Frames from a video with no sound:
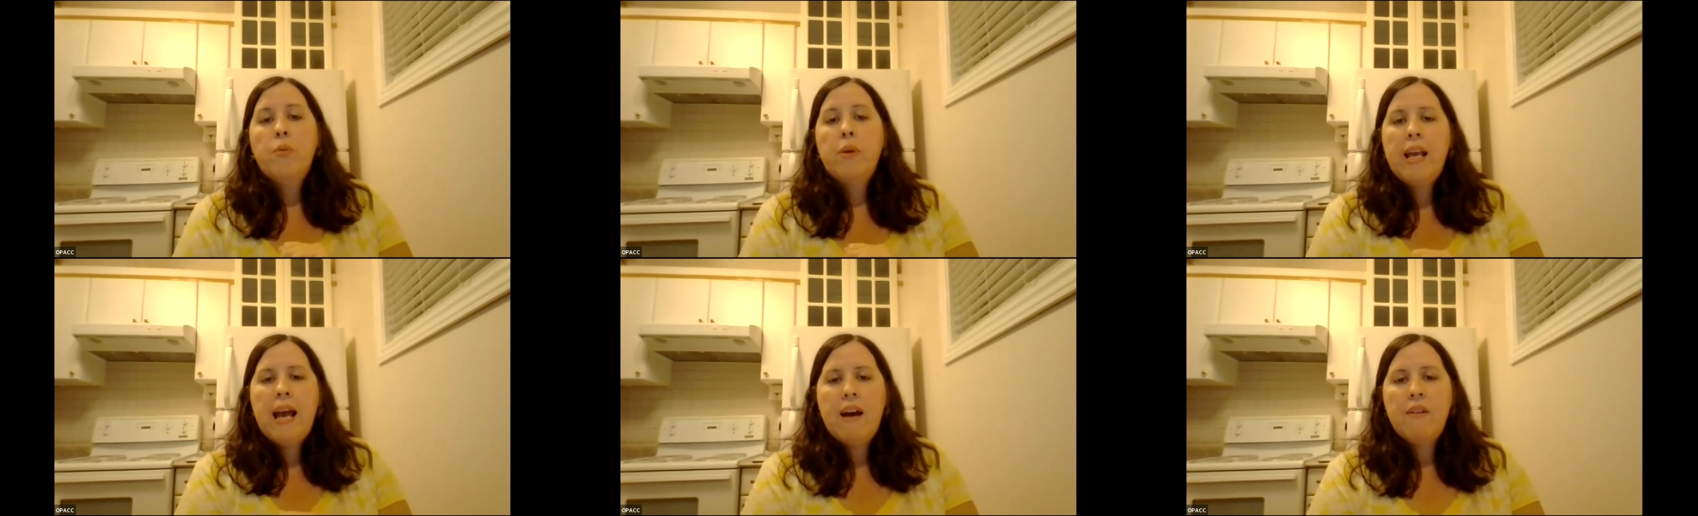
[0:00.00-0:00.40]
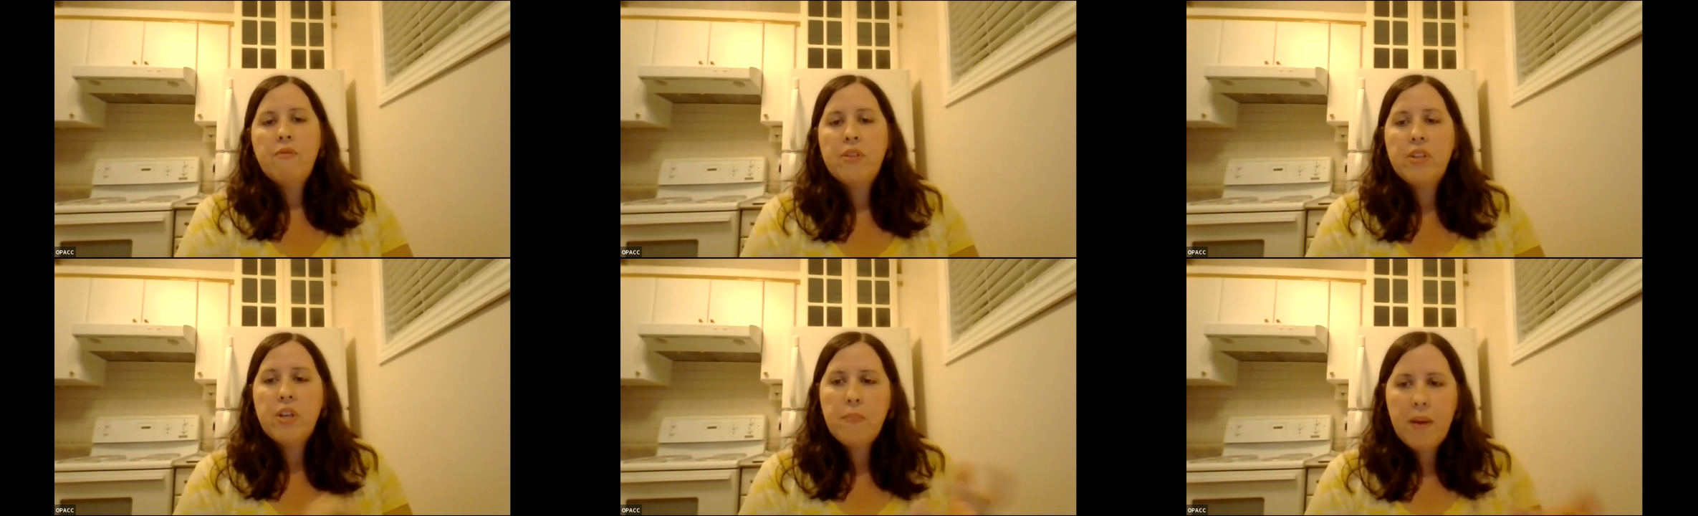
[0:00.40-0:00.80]
We have,
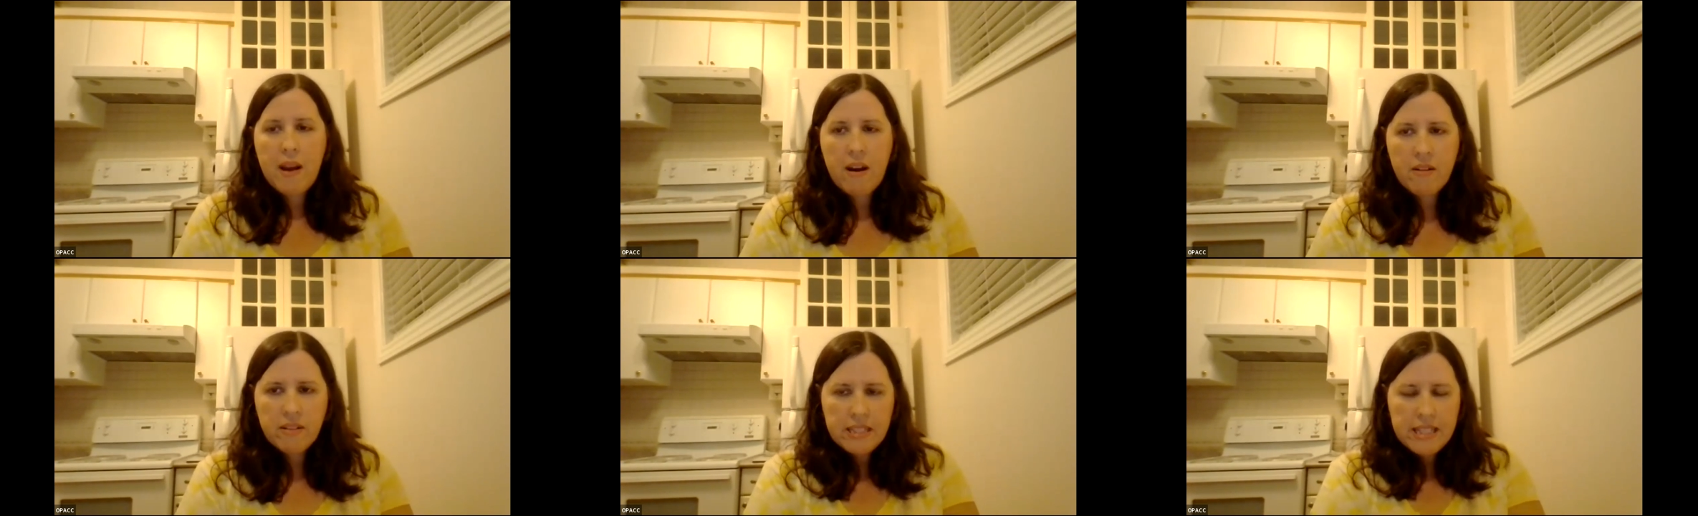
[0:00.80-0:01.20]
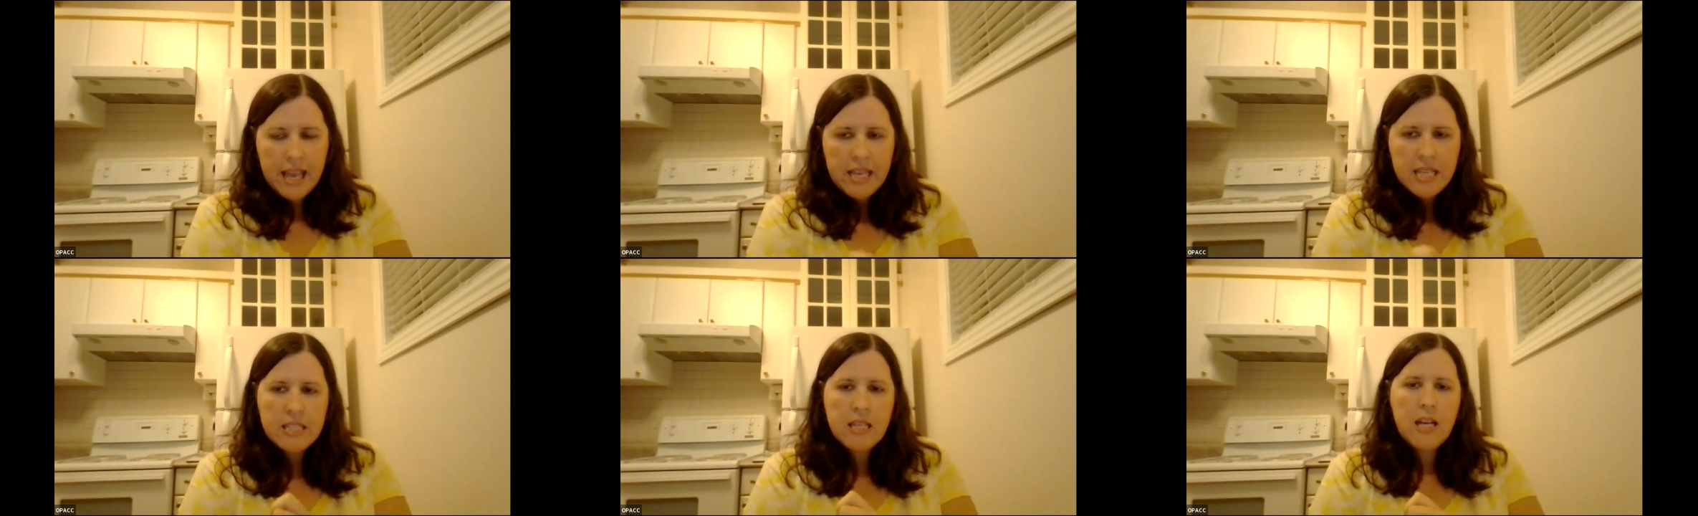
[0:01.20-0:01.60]
with our parent
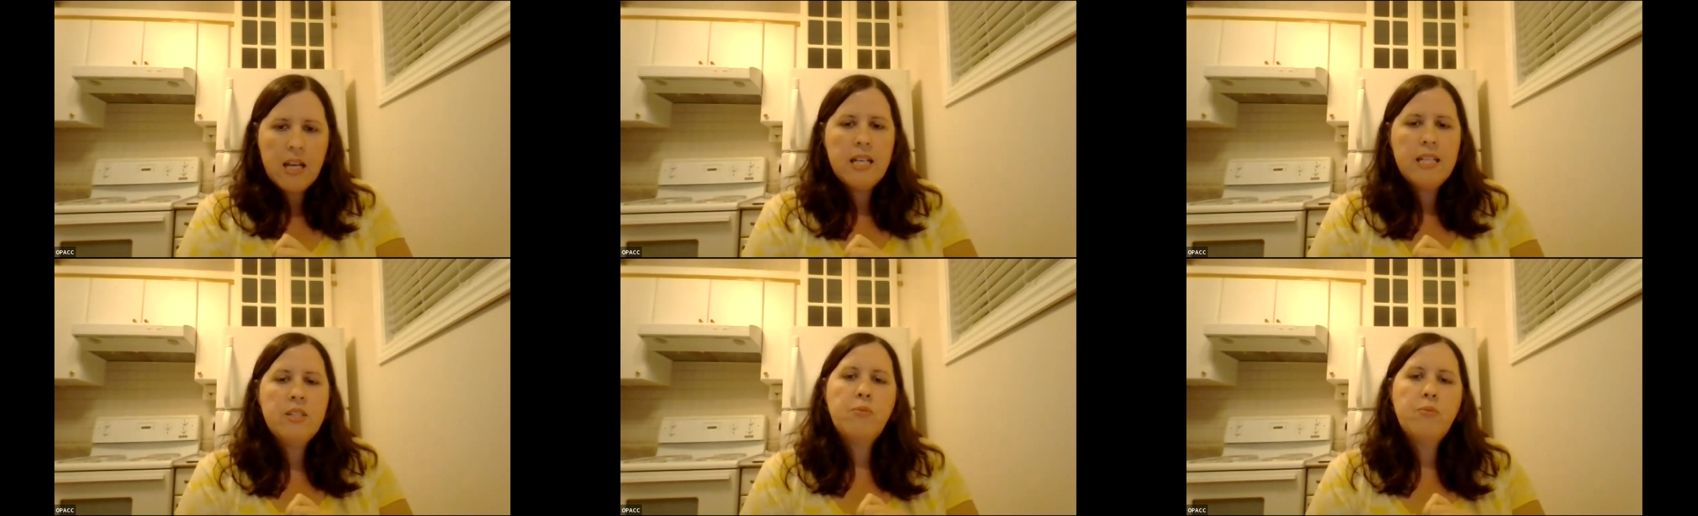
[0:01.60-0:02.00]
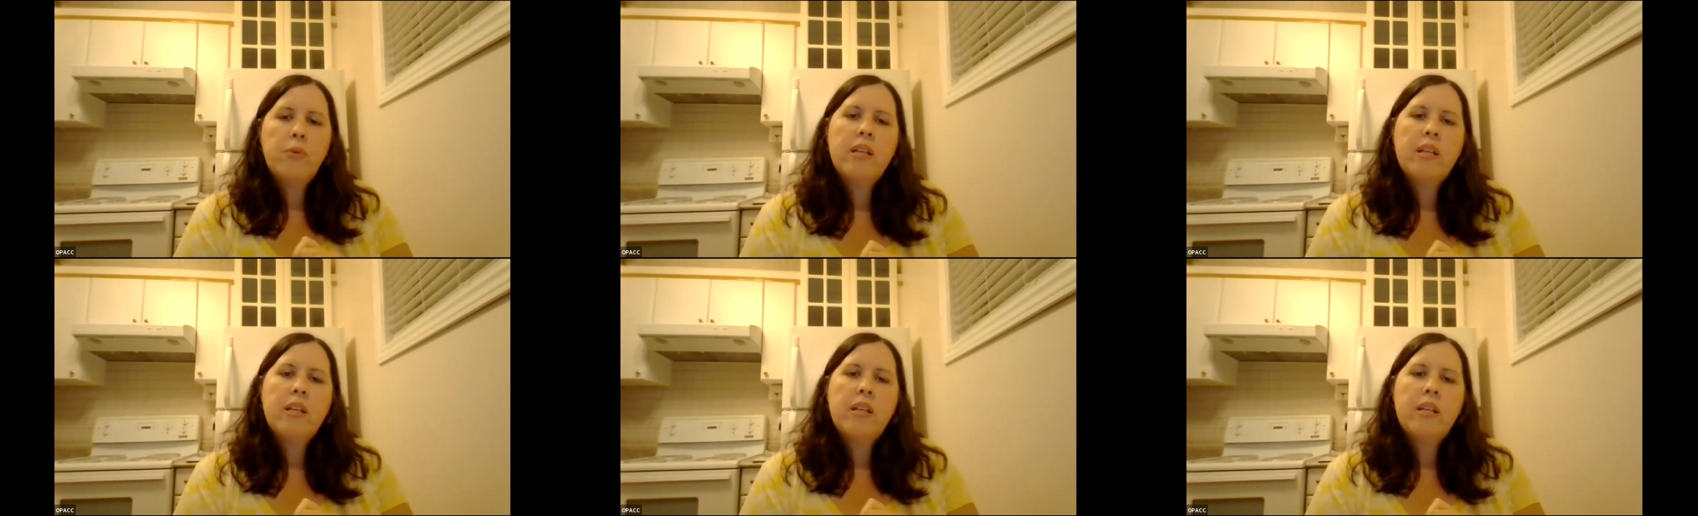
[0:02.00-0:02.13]
liaisons,